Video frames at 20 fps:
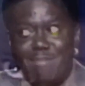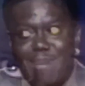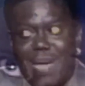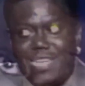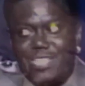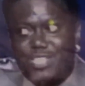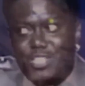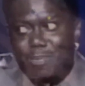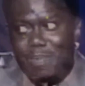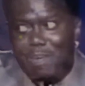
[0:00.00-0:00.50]

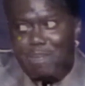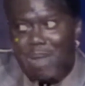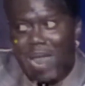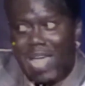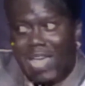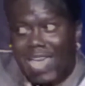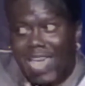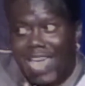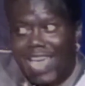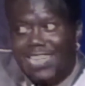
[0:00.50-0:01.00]
My stupid
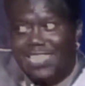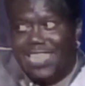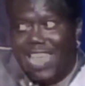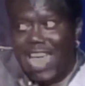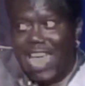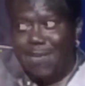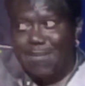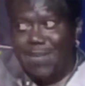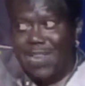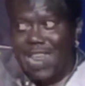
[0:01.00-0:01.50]
black ass
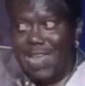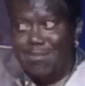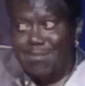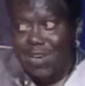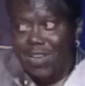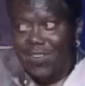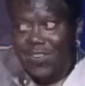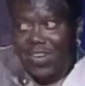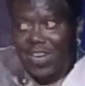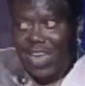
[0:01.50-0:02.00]
came in
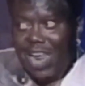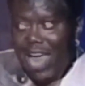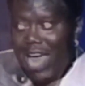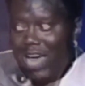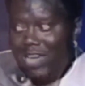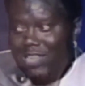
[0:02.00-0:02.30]
that motherfucker